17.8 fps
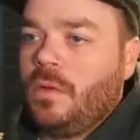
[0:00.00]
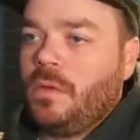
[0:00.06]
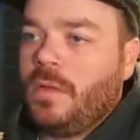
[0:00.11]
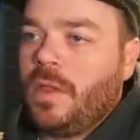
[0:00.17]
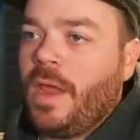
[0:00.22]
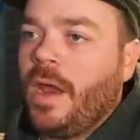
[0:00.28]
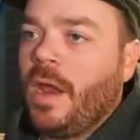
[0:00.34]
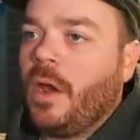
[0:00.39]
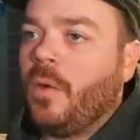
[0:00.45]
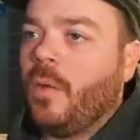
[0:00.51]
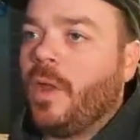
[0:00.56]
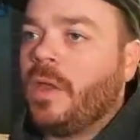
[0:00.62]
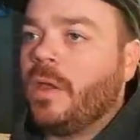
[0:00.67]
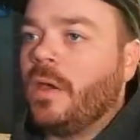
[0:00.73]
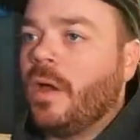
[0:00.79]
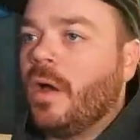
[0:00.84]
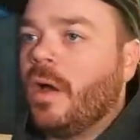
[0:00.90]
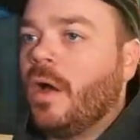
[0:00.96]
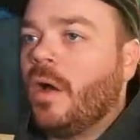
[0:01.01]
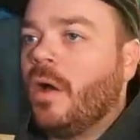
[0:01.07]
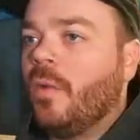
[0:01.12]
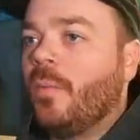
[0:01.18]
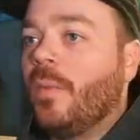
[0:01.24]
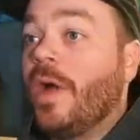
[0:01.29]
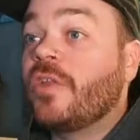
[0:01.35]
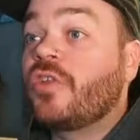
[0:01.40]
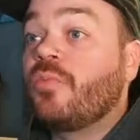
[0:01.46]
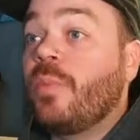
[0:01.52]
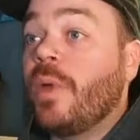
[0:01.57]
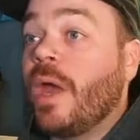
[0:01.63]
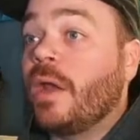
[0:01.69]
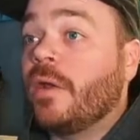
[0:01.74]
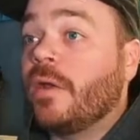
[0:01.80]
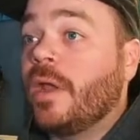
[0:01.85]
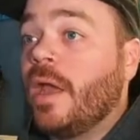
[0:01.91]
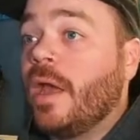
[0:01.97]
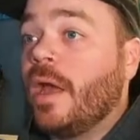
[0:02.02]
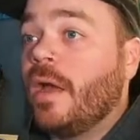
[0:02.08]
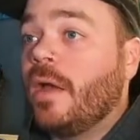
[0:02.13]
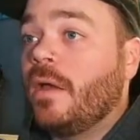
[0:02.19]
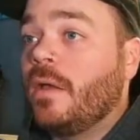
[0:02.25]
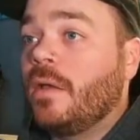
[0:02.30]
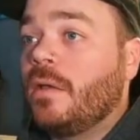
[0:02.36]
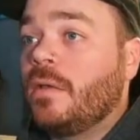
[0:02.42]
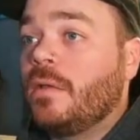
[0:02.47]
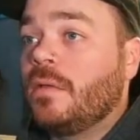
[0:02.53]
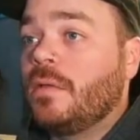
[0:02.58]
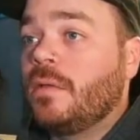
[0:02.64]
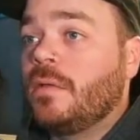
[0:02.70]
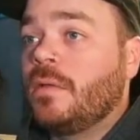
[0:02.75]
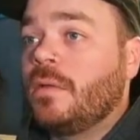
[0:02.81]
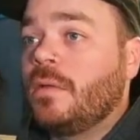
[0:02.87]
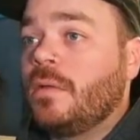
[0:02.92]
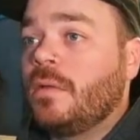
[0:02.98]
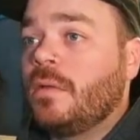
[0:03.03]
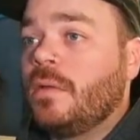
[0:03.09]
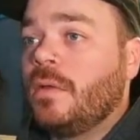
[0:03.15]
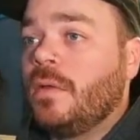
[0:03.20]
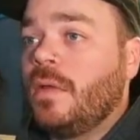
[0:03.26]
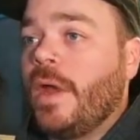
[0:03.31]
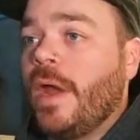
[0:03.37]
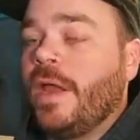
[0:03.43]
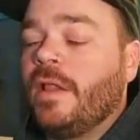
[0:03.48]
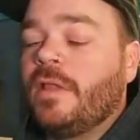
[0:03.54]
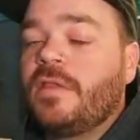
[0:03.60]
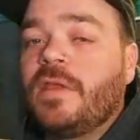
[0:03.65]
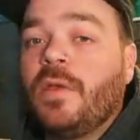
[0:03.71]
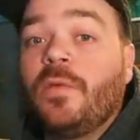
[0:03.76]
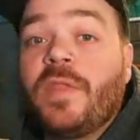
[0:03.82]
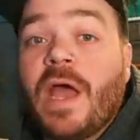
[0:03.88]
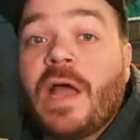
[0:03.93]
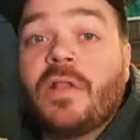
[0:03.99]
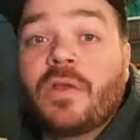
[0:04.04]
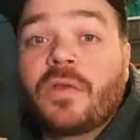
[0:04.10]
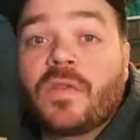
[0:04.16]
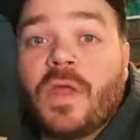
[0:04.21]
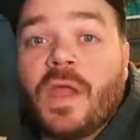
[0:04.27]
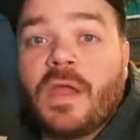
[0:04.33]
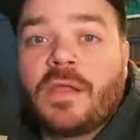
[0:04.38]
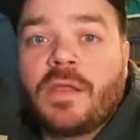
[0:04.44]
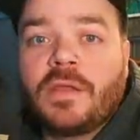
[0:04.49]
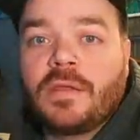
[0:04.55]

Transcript: There we go. Much better, yeah. All right, let's see what that looks like.